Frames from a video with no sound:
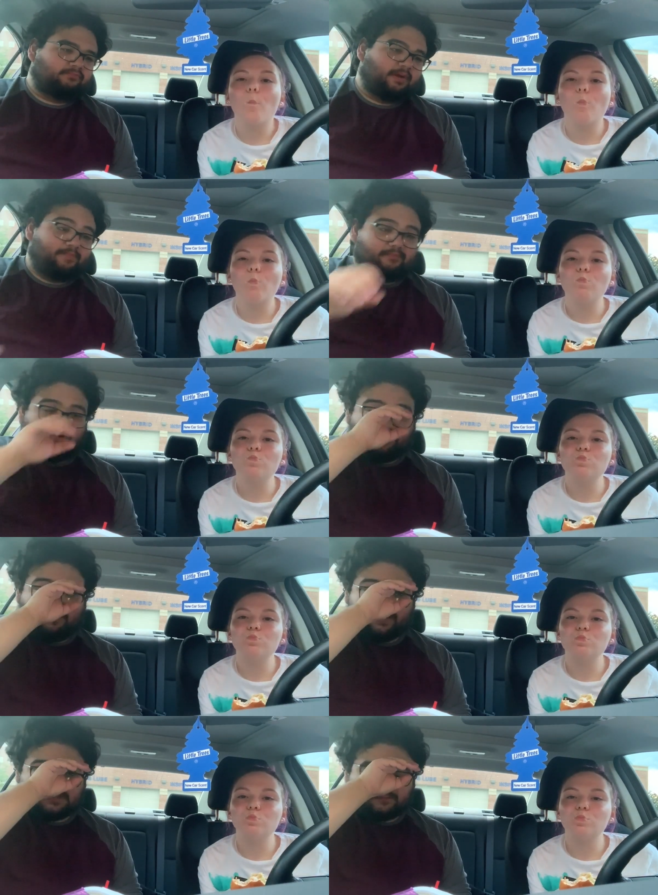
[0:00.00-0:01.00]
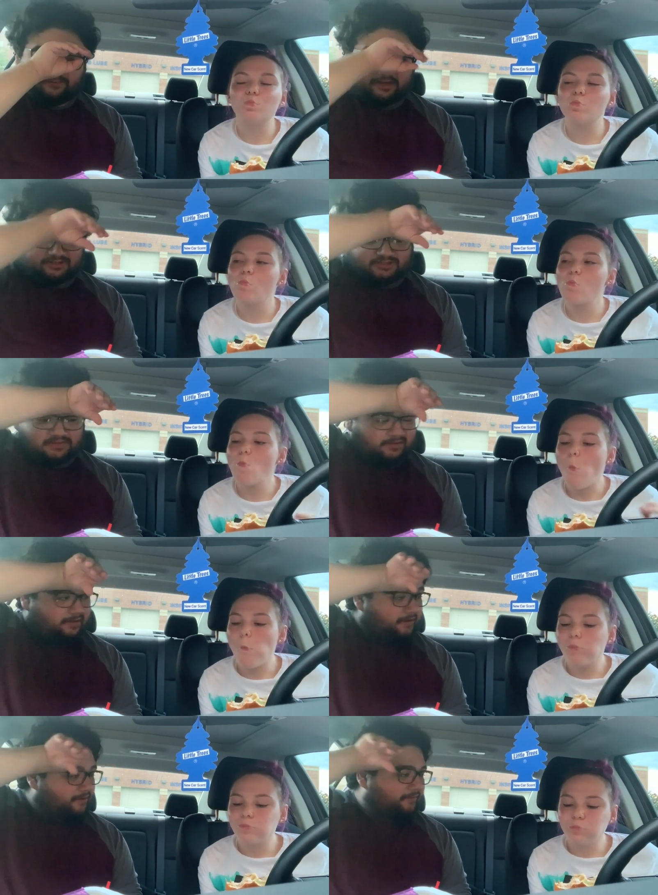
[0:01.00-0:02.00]
Speaker 1: my one of my best friends
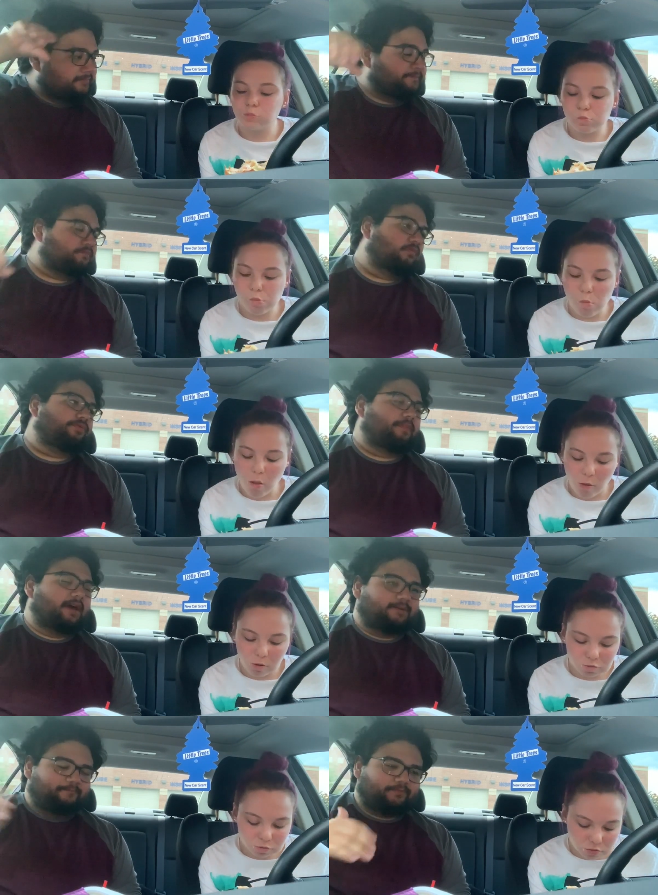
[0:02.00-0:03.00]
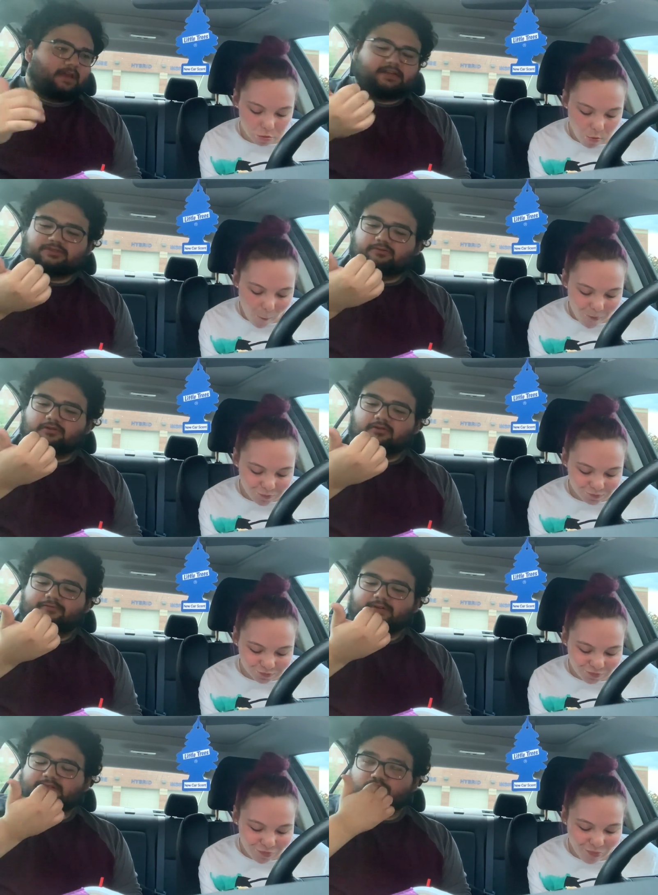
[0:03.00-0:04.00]
with my high school
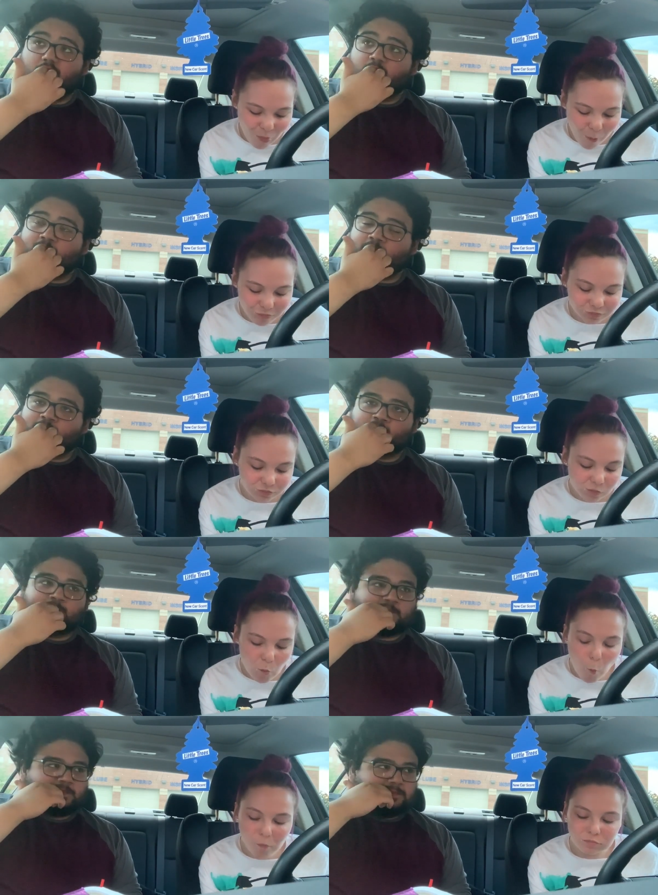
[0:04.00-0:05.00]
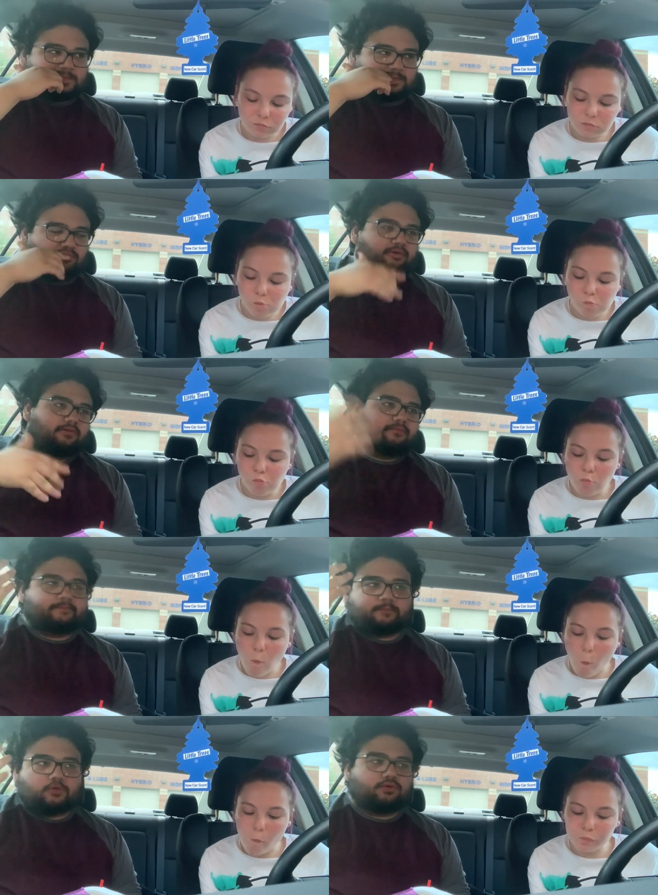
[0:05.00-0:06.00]
girlfriend as well. We were
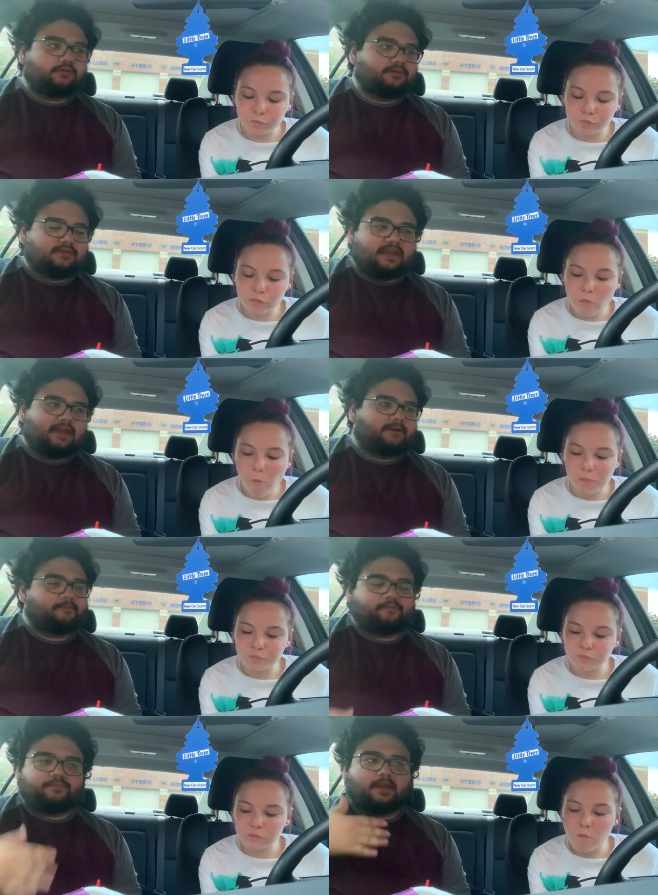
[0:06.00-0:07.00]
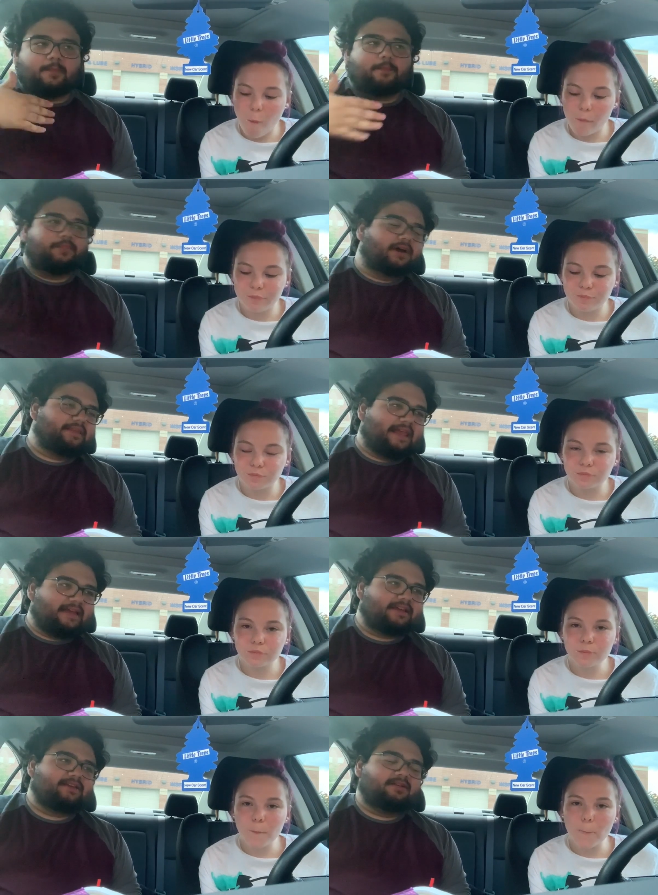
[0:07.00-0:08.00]
doing the dang butt
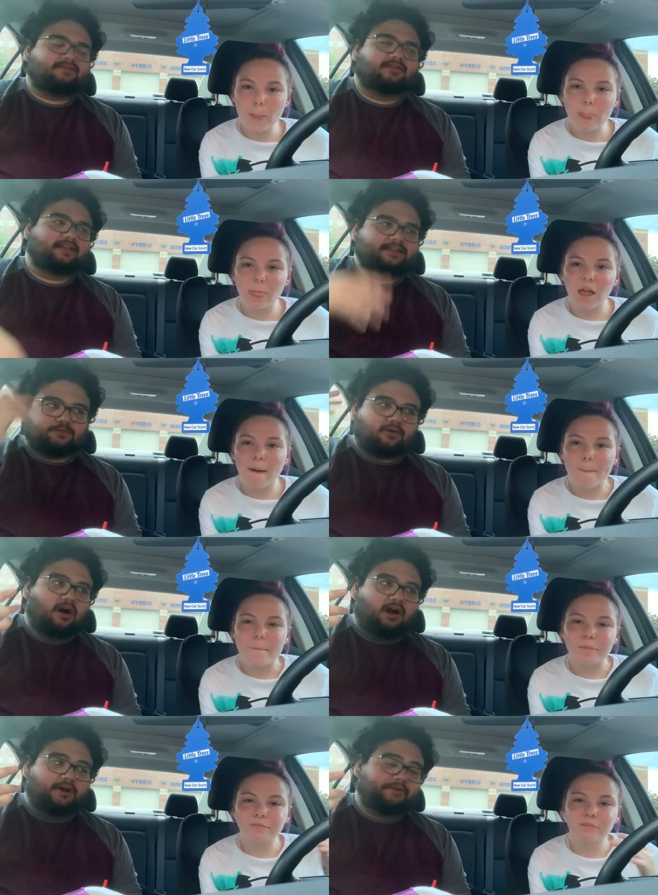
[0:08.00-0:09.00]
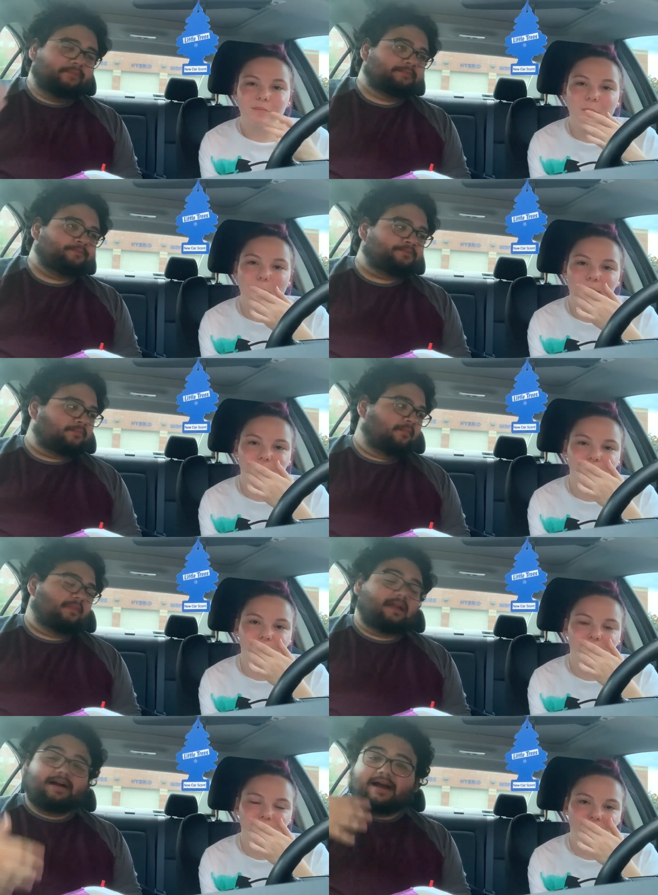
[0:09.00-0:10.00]
naked. The lights were on.
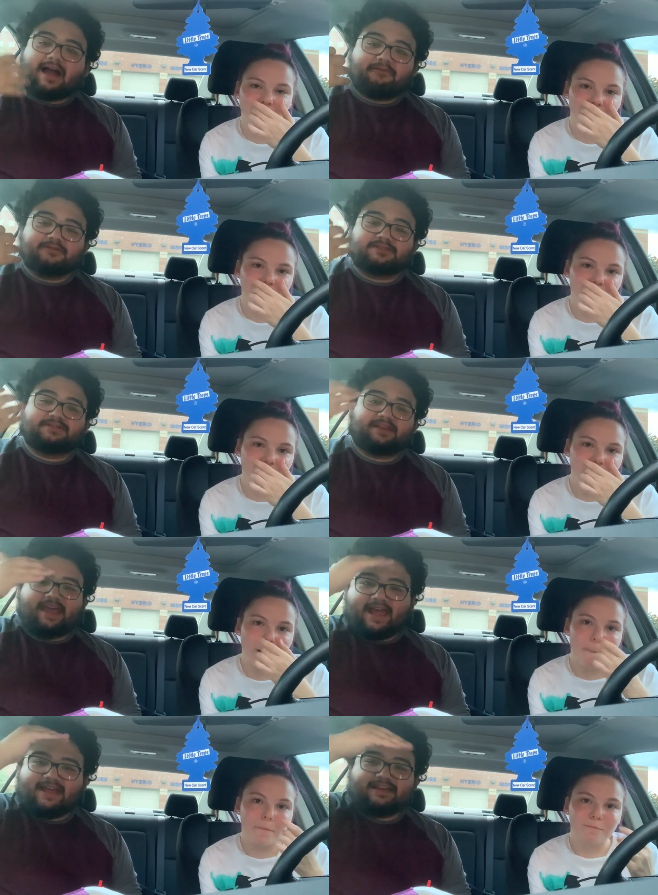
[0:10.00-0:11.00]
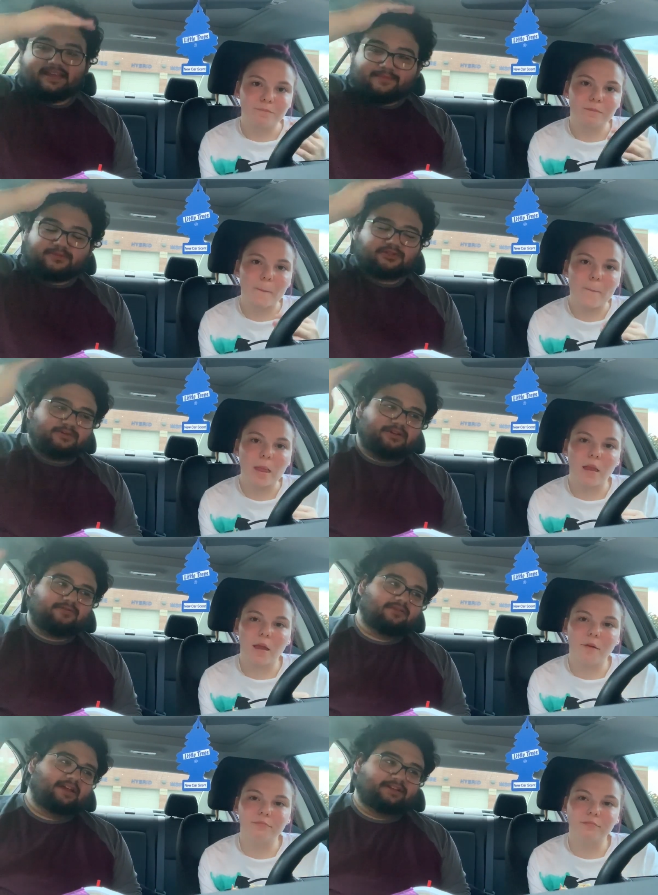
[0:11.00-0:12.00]
I was head in between her
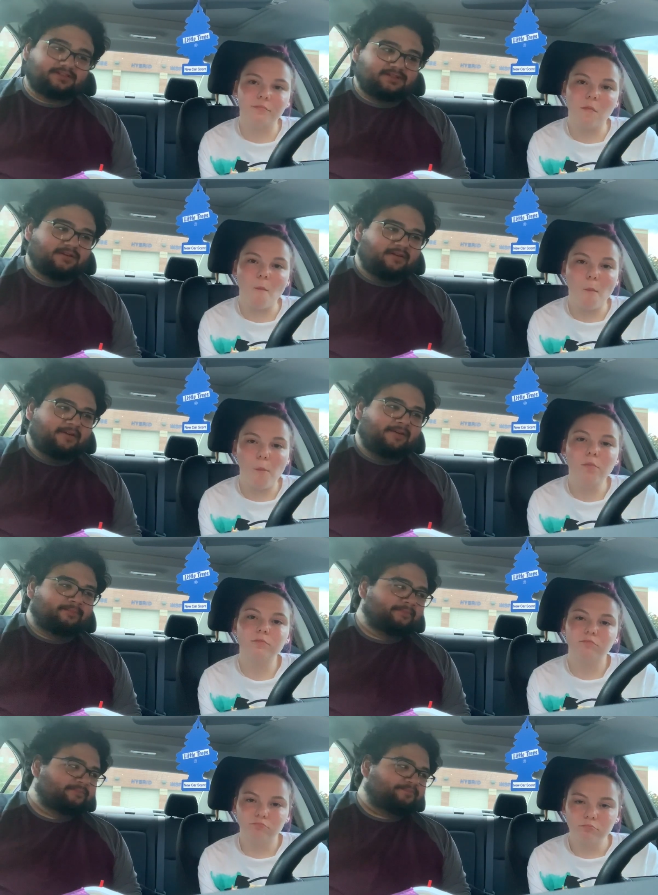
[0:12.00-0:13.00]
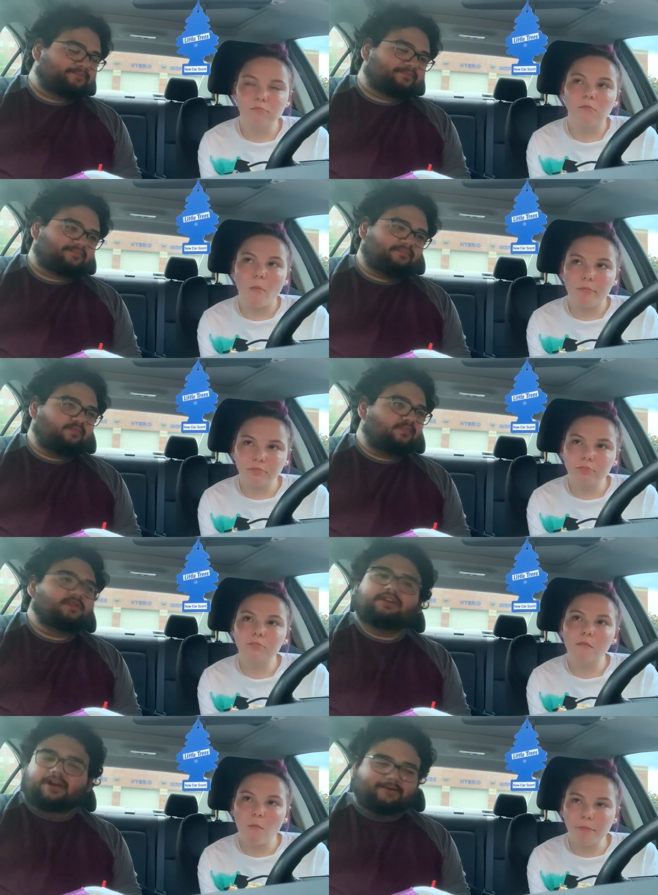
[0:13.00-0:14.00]
legs.
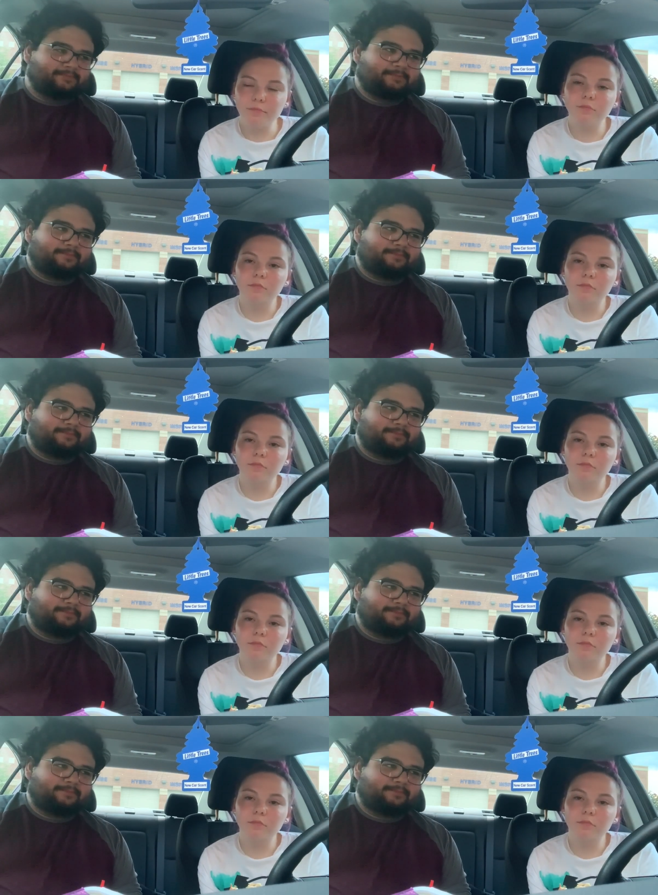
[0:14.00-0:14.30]
You know.